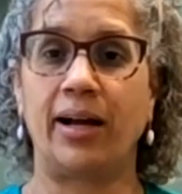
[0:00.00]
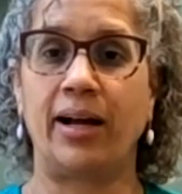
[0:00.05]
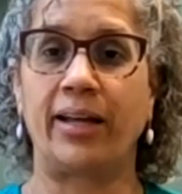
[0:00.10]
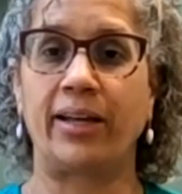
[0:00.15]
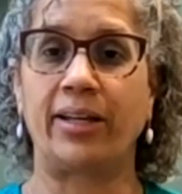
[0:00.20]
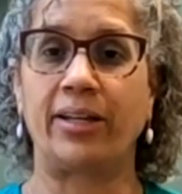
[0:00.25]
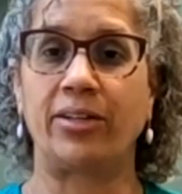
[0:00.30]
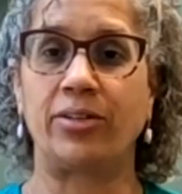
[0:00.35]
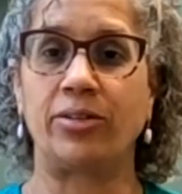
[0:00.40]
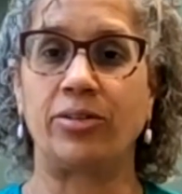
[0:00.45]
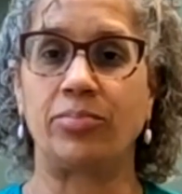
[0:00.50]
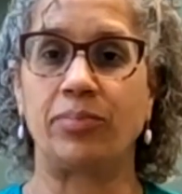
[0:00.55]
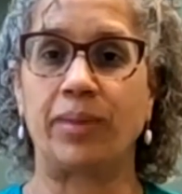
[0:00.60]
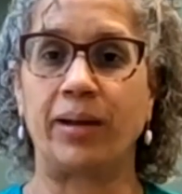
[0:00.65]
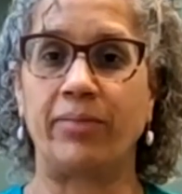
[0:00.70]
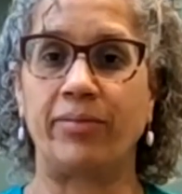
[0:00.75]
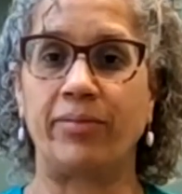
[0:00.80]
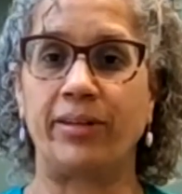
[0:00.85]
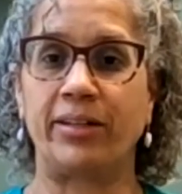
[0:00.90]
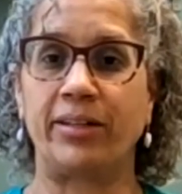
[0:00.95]
I can use my
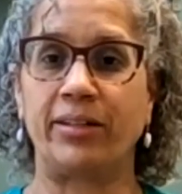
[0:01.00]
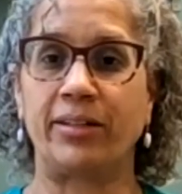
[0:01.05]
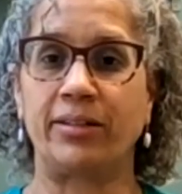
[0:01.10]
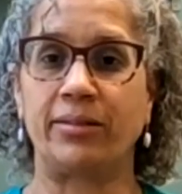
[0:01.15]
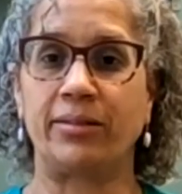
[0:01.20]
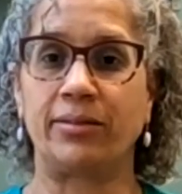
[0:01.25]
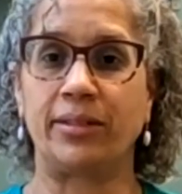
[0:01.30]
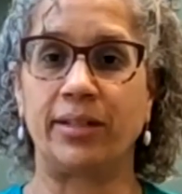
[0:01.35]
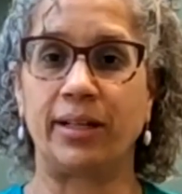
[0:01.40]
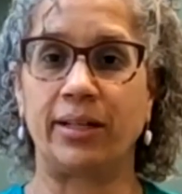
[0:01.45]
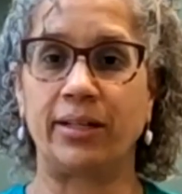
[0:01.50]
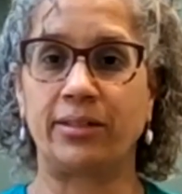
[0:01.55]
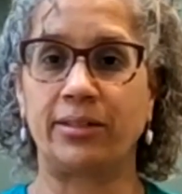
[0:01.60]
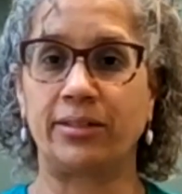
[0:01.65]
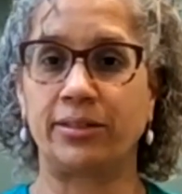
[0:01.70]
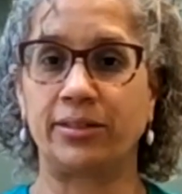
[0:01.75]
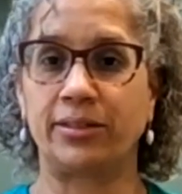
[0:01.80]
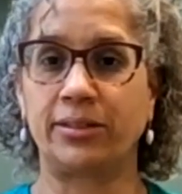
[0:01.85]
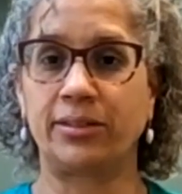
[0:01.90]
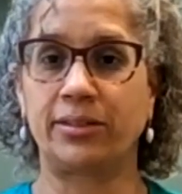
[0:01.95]
real
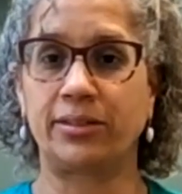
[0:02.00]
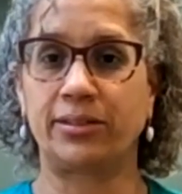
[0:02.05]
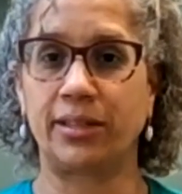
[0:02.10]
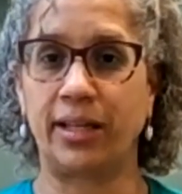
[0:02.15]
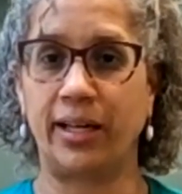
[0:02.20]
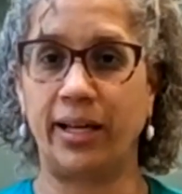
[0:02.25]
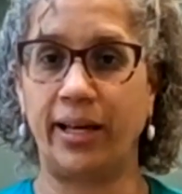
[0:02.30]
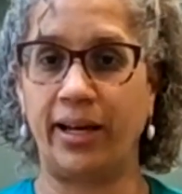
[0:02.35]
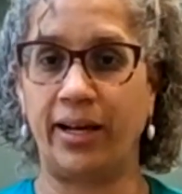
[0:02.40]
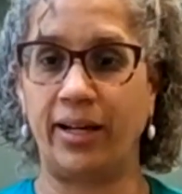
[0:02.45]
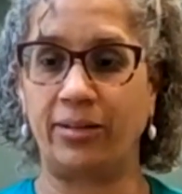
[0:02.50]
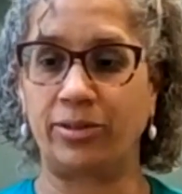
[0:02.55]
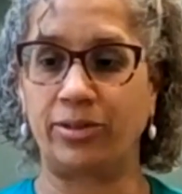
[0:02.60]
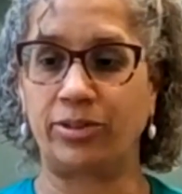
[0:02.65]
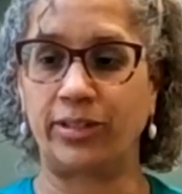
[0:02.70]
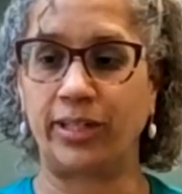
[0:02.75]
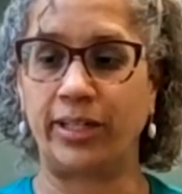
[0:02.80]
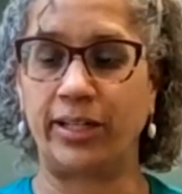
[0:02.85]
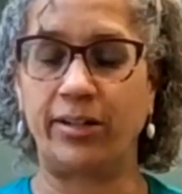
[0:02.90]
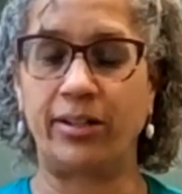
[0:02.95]
knuckles
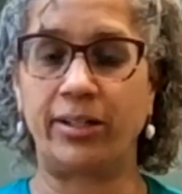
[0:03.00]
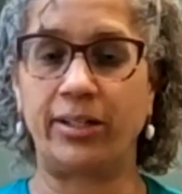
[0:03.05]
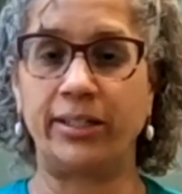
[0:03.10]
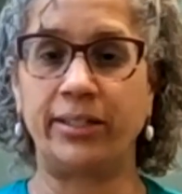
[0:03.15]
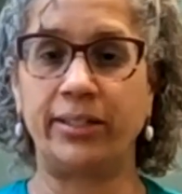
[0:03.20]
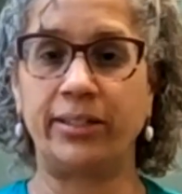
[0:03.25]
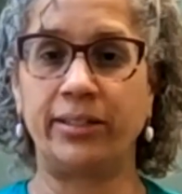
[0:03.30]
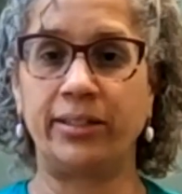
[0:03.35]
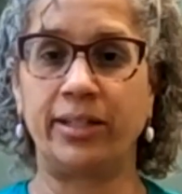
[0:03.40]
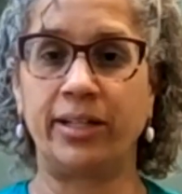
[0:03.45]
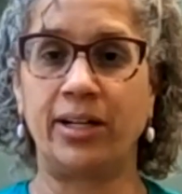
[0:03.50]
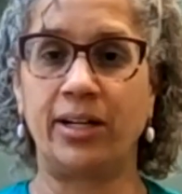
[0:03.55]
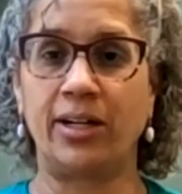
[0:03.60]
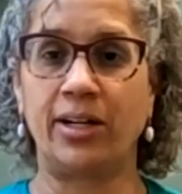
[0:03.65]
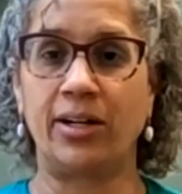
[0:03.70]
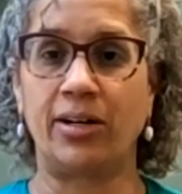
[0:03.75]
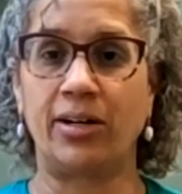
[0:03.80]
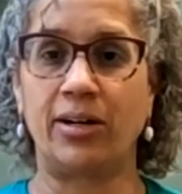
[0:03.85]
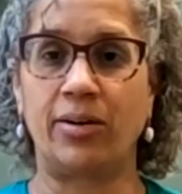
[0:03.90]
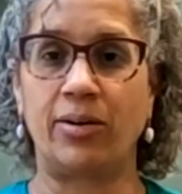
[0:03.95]
straight on,
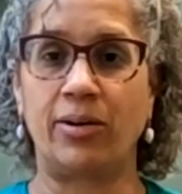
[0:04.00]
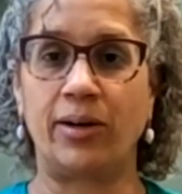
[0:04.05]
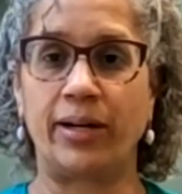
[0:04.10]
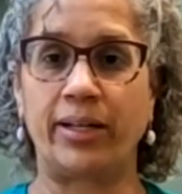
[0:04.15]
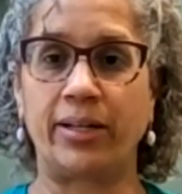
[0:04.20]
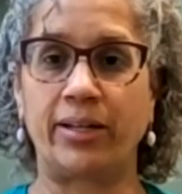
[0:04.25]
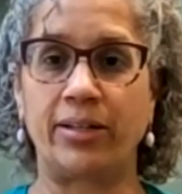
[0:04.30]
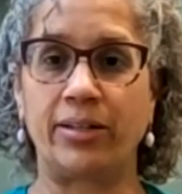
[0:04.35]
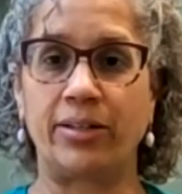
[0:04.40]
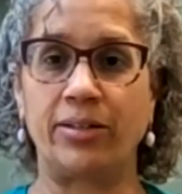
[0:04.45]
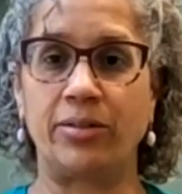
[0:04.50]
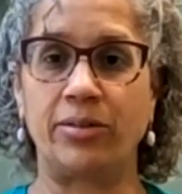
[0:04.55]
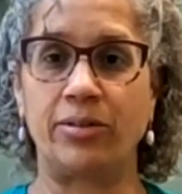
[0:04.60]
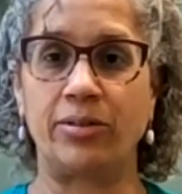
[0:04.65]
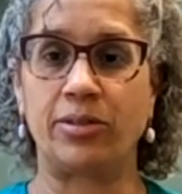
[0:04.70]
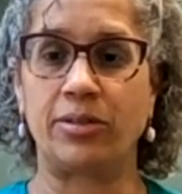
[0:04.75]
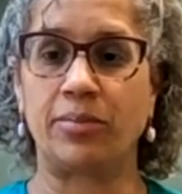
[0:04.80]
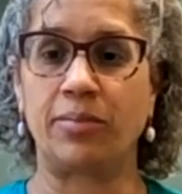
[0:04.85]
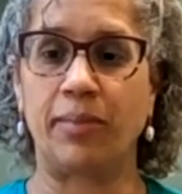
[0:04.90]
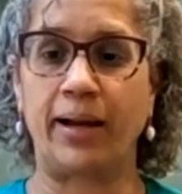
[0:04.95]
or I could
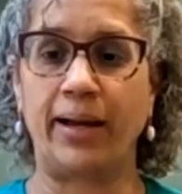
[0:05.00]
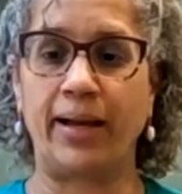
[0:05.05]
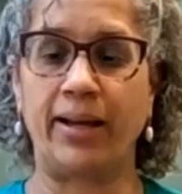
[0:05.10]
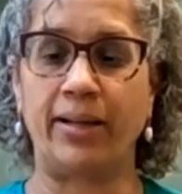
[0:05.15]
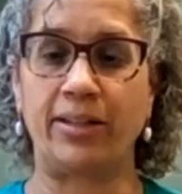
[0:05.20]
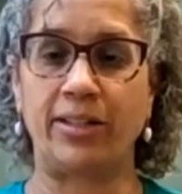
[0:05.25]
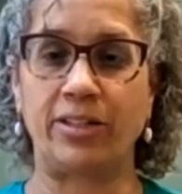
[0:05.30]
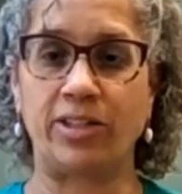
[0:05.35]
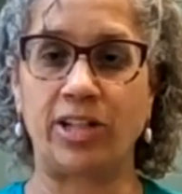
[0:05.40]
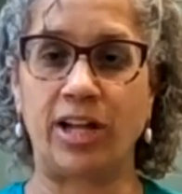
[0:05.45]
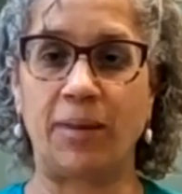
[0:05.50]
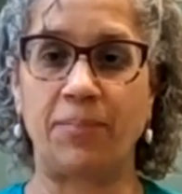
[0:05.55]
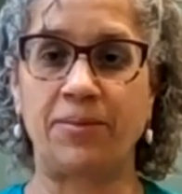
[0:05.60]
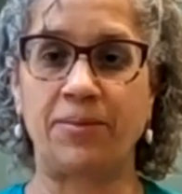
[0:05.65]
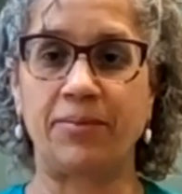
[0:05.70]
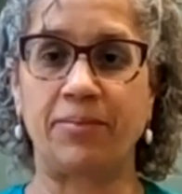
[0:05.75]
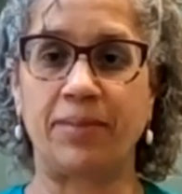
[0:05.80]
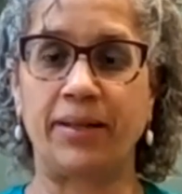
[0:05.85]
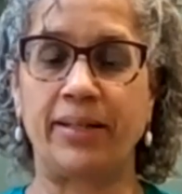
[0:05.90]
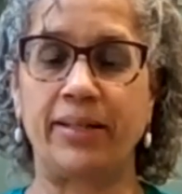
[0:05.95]
use the tops
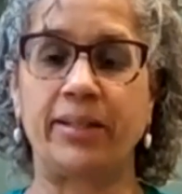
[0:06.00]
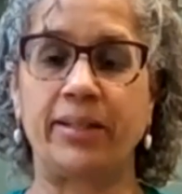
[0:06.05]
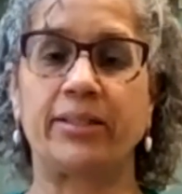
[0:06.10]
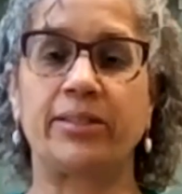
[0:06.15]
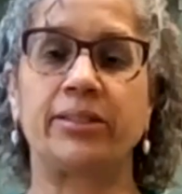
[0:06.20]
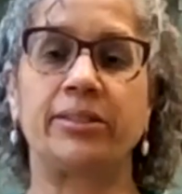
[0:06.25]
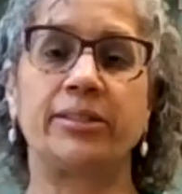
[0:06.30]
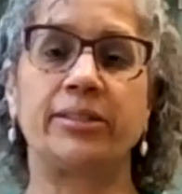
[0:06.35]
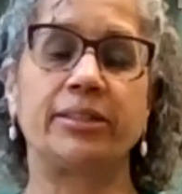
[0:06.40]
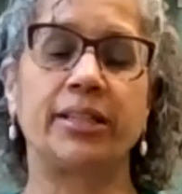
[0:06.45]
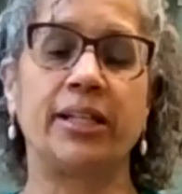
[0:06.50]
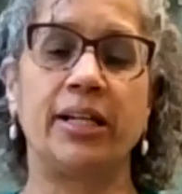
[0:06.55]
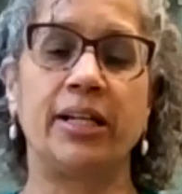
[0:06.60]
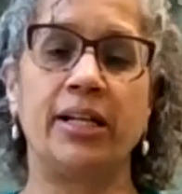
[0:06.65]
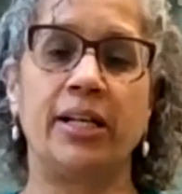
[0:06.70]
of my knuckles.